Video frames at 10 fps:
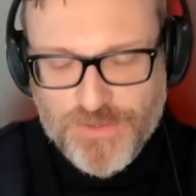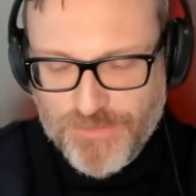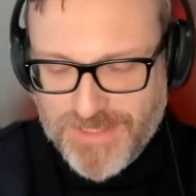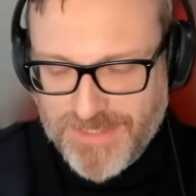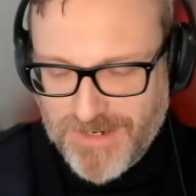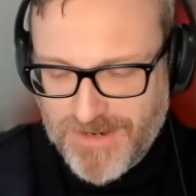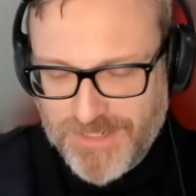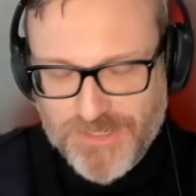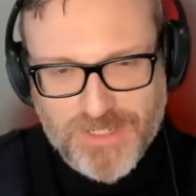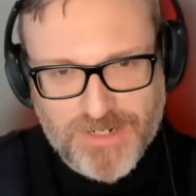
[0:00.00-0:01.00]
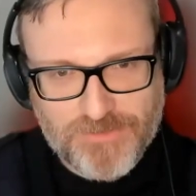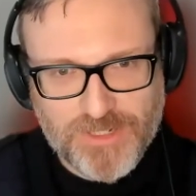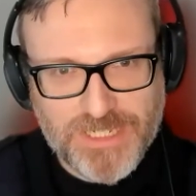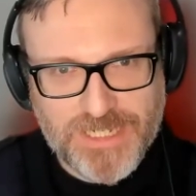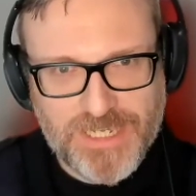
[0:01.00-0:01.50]
a thread there actually kind of
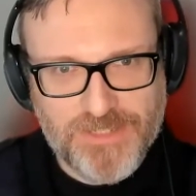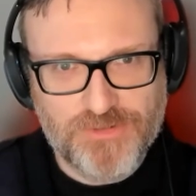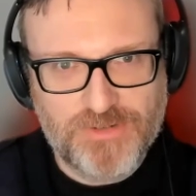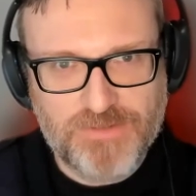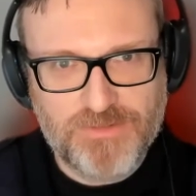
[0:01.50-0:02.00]
on like history.